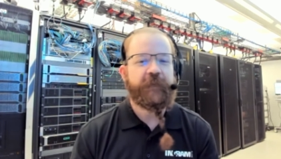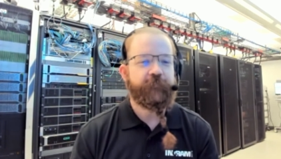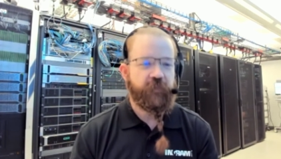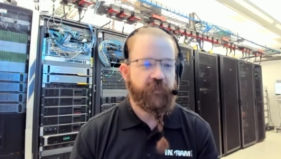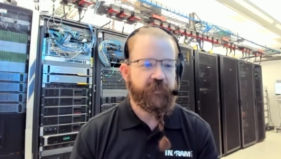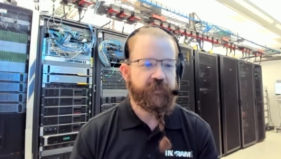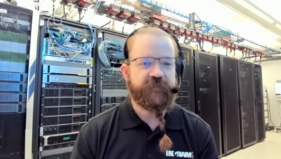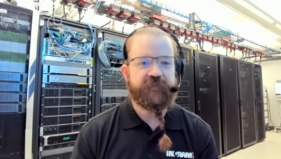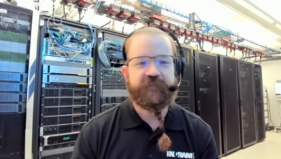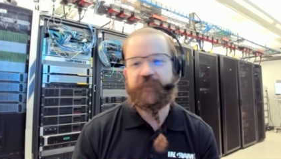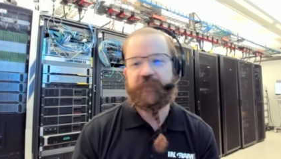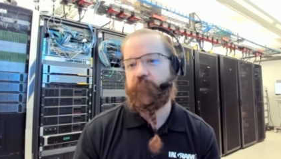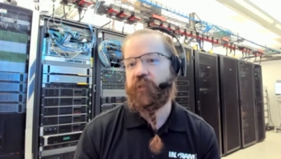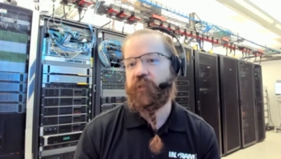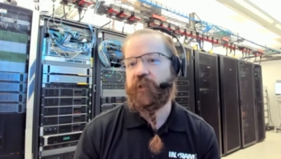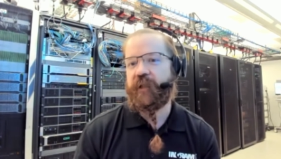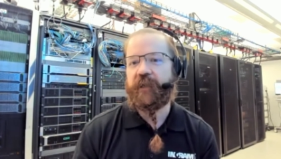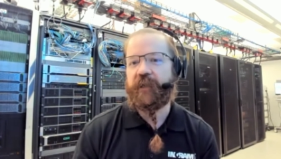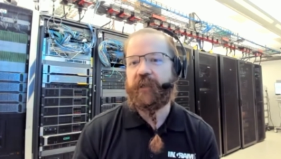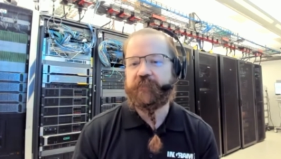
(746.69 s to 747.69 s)
I'm looking
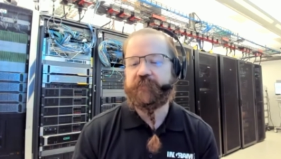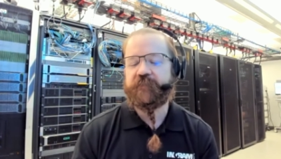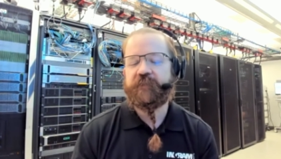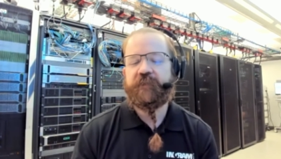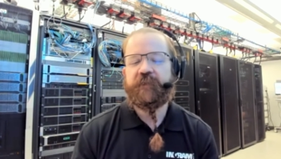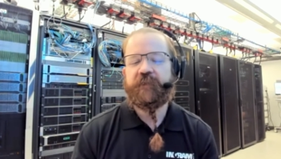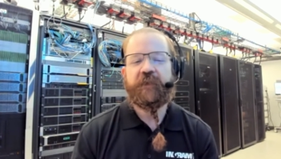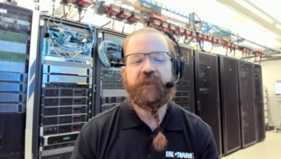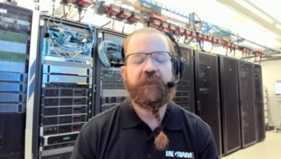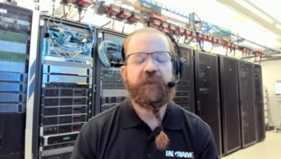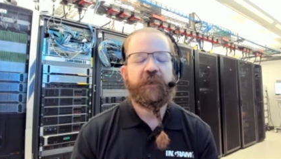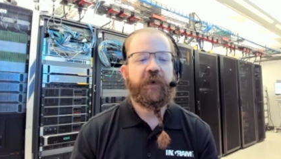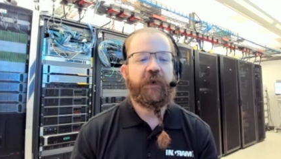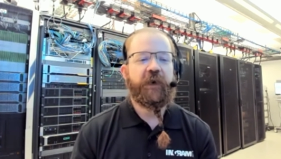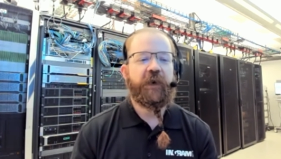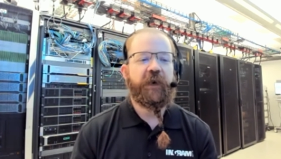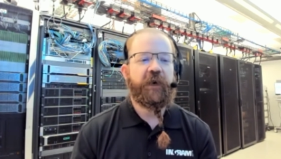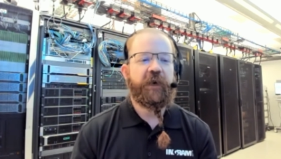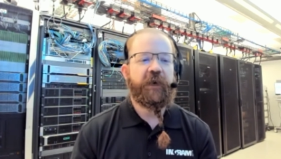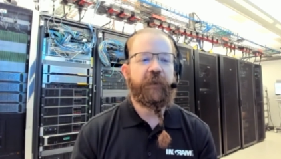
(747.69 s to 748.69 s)
somewhere else.
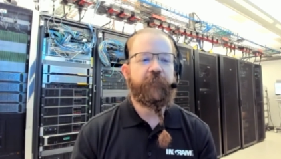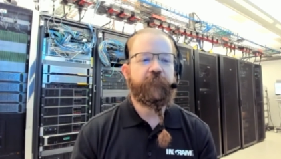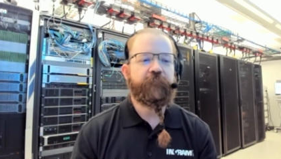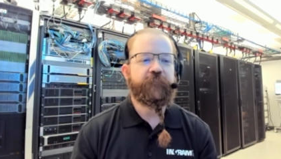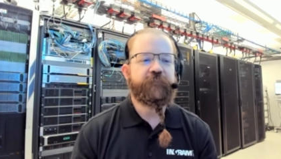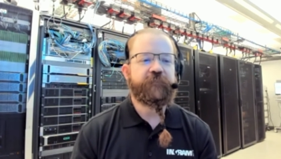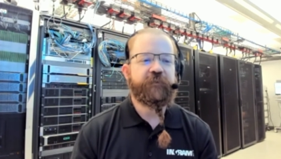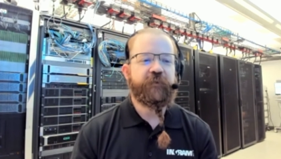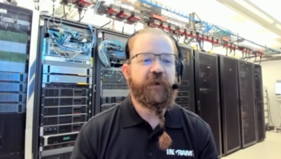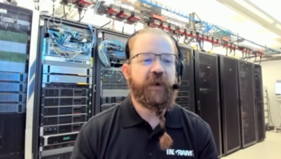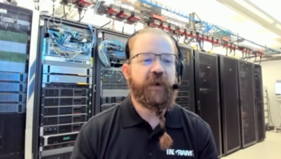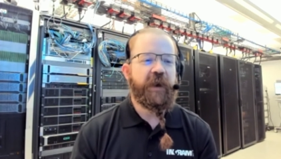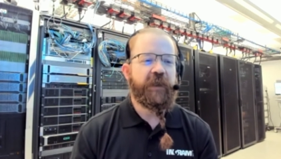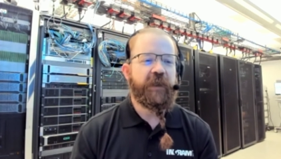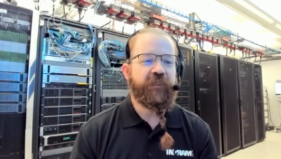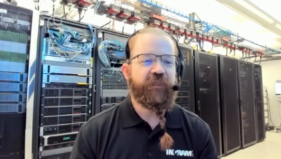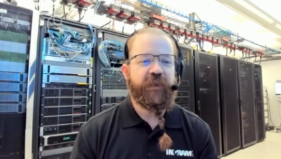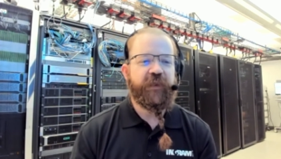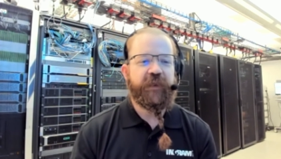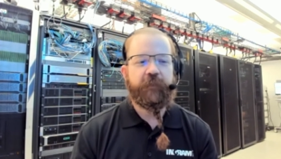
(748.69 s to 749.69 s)
So
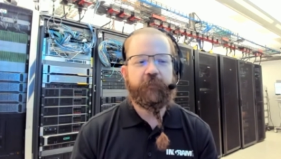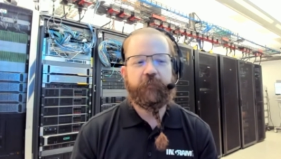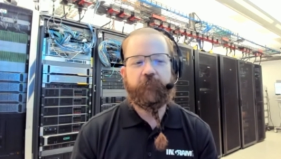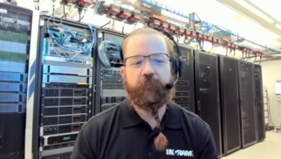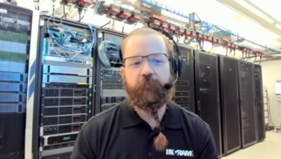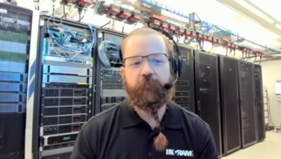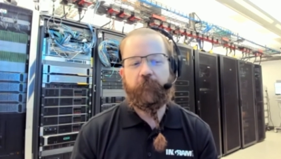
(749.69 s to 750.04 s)
I think